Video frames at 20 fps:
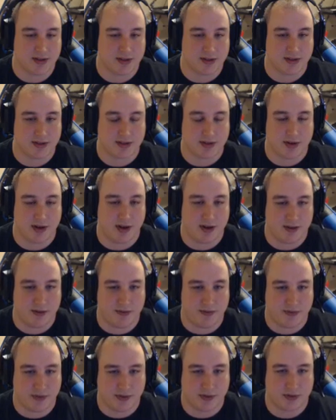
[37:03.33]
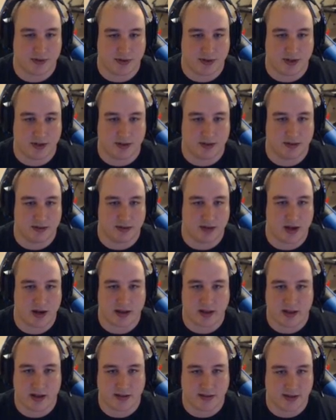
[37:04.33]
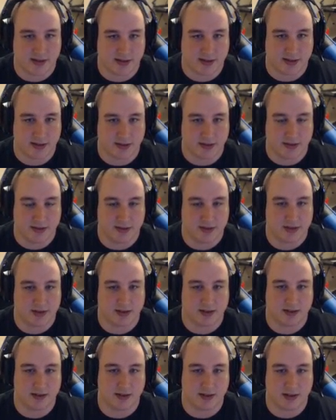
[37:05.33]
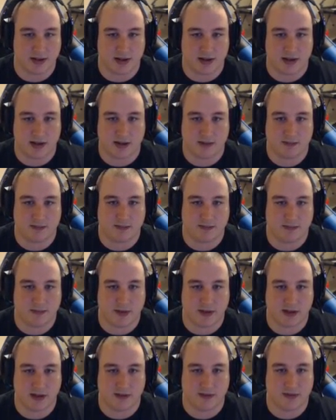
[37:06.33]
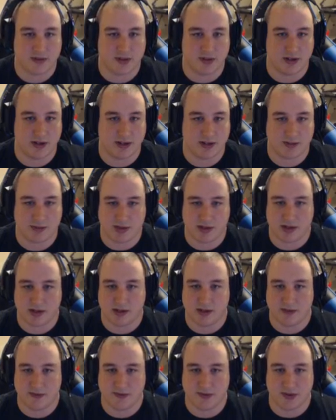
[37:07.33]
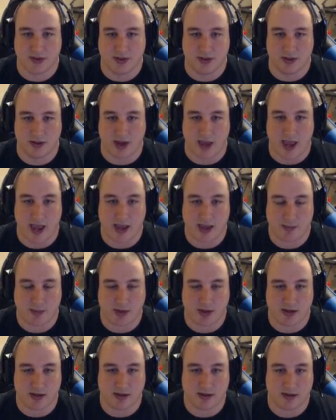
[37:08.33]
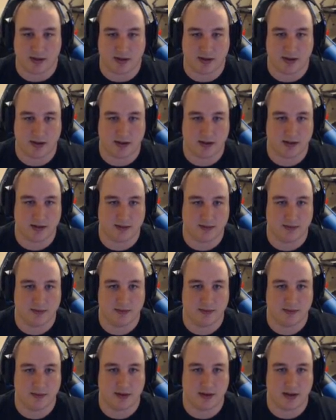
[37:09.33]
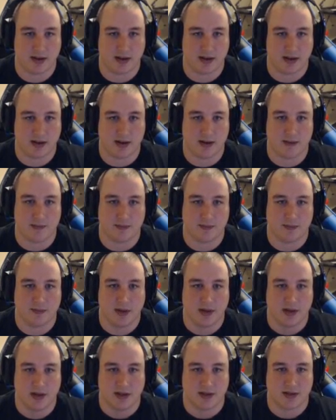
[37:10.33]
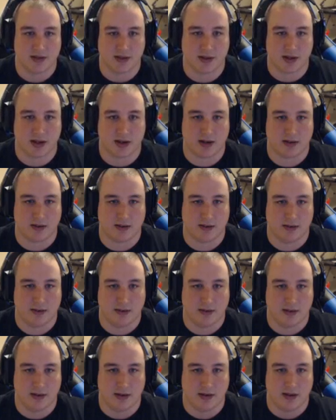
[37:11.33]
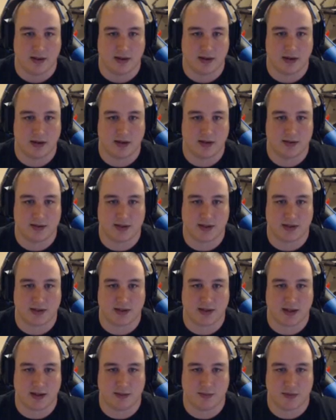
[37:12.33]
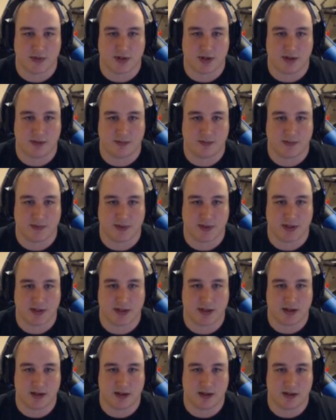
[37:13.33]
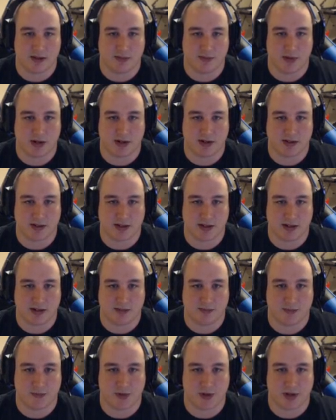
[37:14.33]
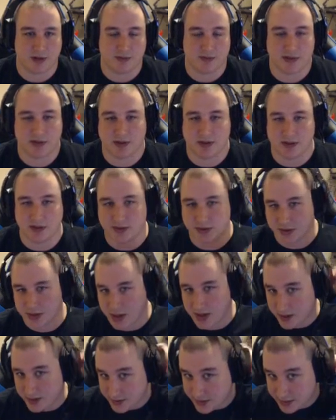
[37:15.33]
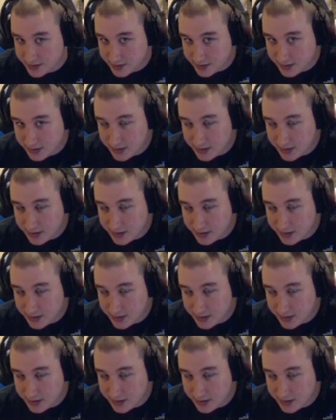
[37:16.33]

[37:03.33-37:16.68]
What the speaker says: is straight full Grunil. A lot of classes still use it. It gives good HP, it gives good AP hidden. Um, so again, you're gonna use the same gems in the helm, you're gonna same gems in the chest,